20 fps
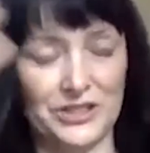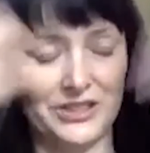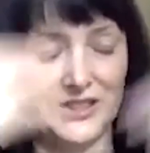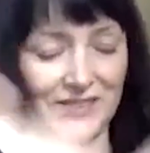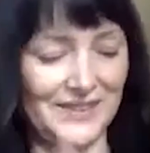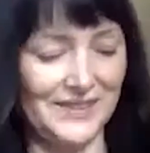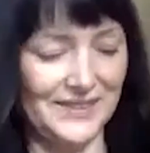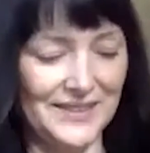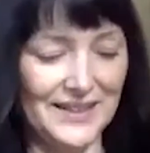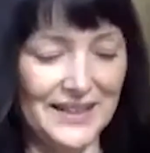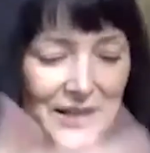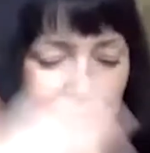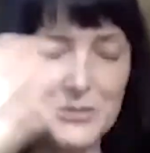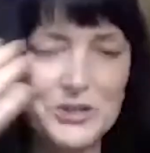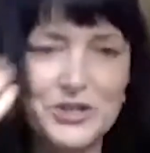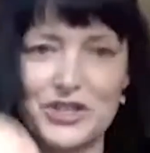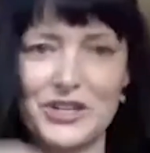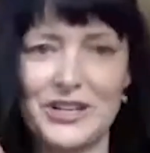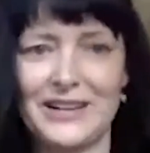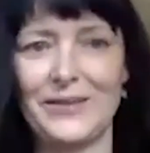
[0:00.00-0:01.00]
because this is like a
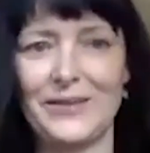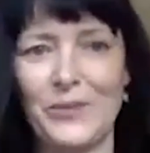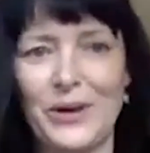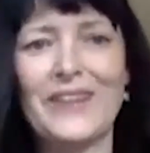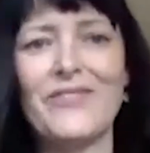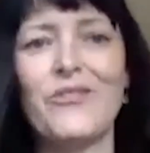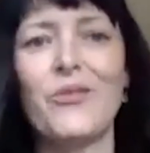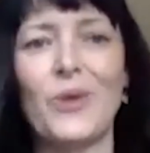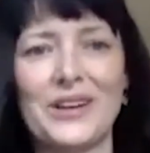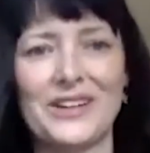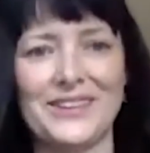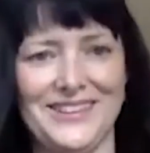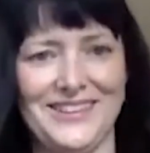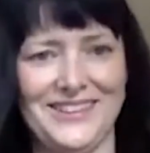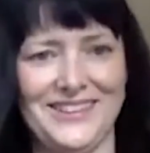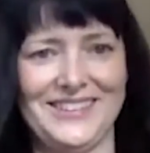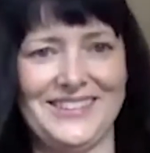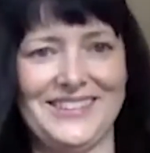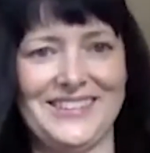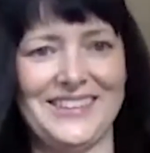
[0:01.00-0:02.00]
machine, and we have one of
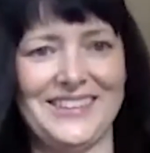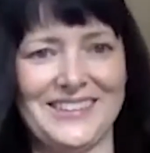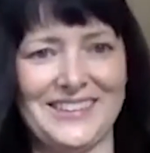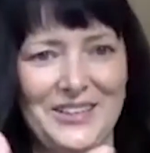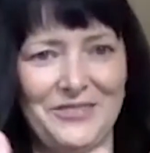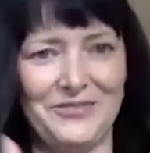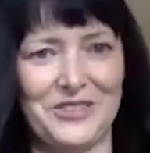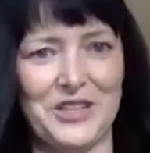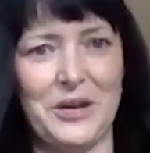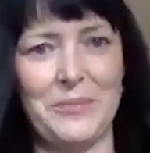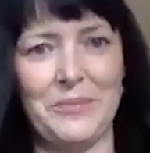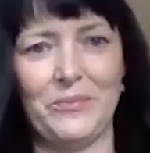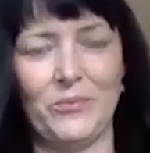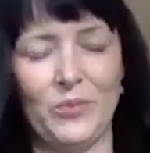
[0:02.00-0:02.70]
these this lifetime.